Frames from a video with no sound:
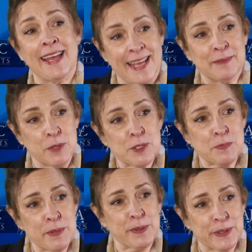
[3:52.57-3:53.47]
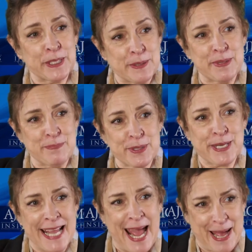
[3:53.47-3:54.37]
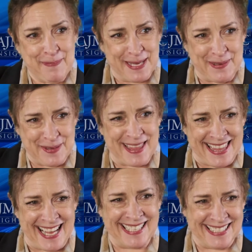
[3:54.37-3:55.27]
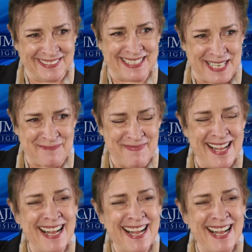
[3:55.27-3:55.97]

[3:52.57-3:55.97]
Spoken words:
And most people are going to be pretty happy with that outcome.